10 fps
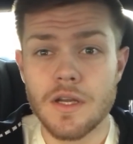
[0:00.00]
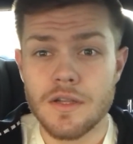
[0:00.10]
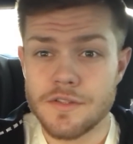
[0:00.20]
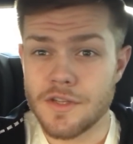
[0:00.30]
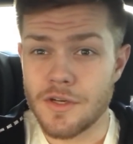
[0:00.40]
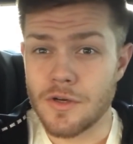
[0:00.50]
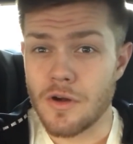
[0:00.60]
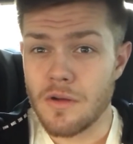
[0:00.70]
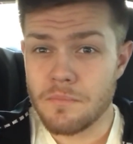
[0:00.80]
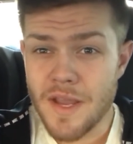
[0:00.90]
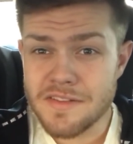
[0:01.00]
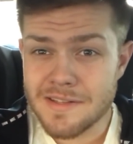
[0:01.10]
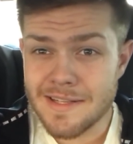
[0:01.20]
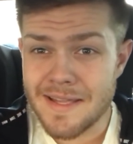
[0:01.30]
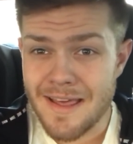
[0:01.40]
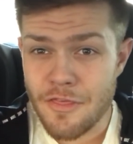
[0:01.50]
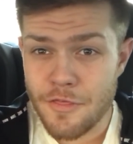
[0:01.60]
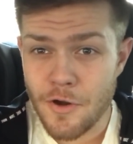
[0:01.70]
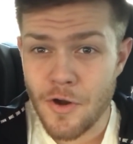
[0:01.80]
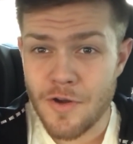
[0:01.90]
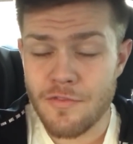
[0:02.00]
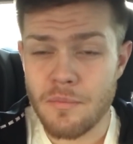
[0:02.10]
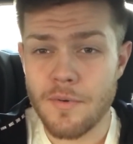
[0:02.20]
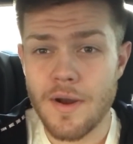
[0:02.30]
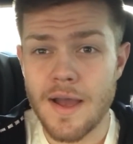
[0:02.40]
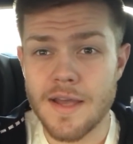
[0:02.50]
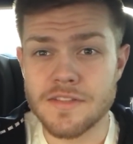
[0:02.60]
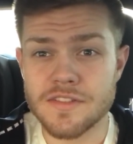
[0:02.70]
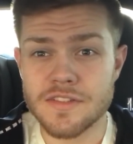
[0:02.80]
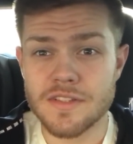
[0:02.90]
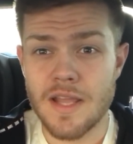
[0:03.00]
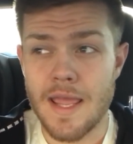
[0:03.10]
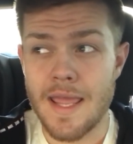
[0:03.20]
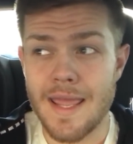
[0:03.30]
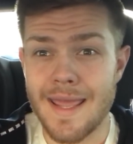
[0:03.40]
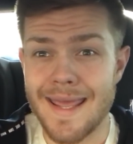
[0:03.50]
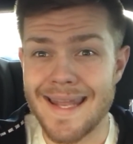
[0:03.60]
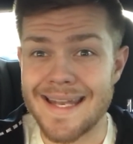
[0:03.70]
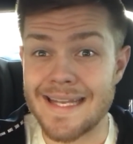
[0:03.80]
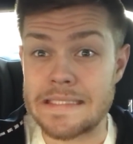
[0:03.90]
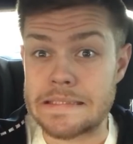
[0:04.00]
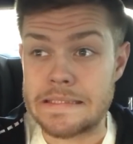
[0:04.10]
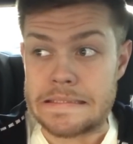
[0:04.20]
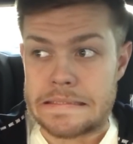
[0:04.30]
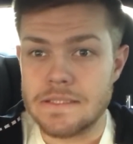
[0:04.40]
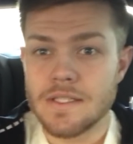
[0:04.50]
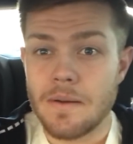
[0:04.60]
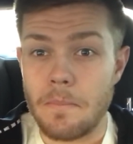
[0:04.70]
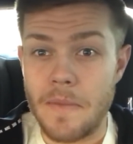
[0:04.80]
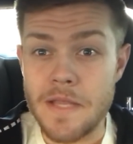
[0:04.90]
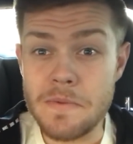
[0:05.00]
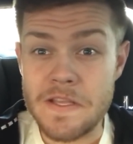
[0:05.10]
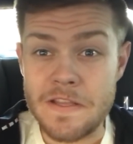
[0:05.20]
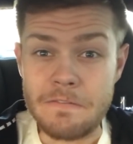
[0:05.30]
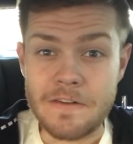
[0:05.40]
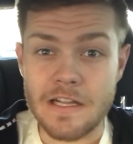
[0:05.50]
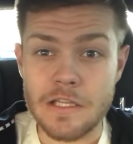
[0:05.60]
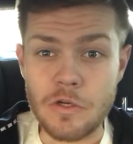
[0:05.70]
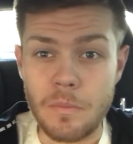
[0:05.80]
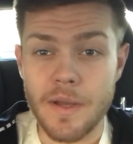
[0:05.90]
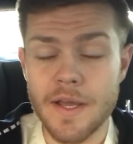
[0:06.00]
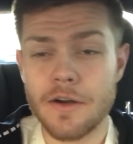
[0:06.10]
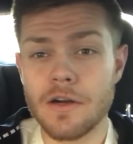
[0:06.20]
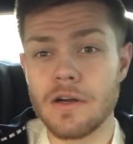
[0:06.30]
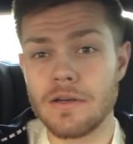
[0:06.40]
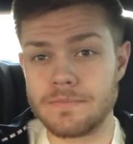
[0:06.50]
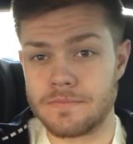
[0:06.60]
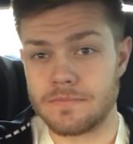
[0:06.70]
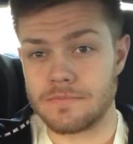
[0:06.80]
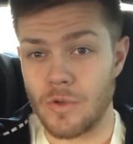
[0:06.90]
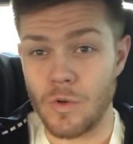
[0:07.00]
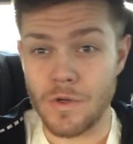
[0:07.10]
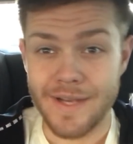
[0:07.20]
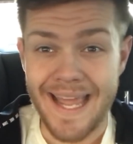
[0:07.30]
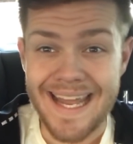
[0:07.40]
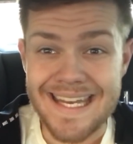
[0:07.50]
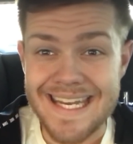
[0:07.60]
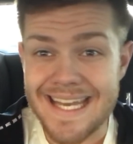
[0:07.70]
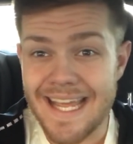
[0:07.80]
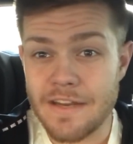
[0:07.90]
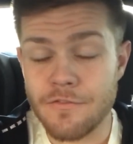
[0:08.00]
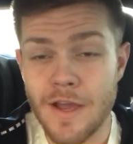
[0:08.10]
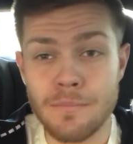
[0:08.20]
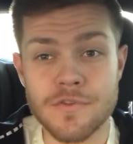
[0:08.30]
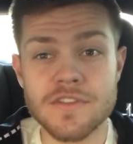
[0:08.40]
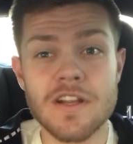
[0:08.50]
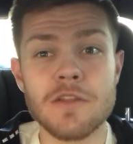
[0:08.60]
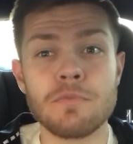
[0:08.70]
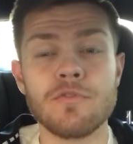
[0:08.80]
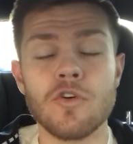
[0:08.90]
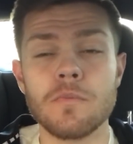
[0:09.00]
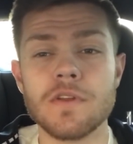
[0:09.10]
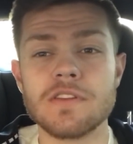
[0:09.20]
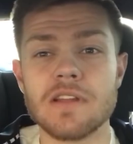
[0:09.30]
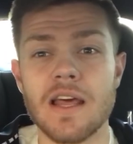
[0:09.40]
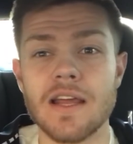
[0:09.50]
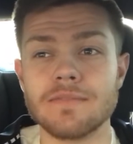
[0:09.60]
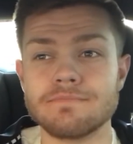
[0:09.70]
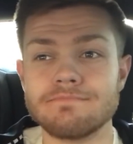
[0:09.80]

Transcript: So basically a third of the price, and maybe even a little better, or 95% of the performance. Like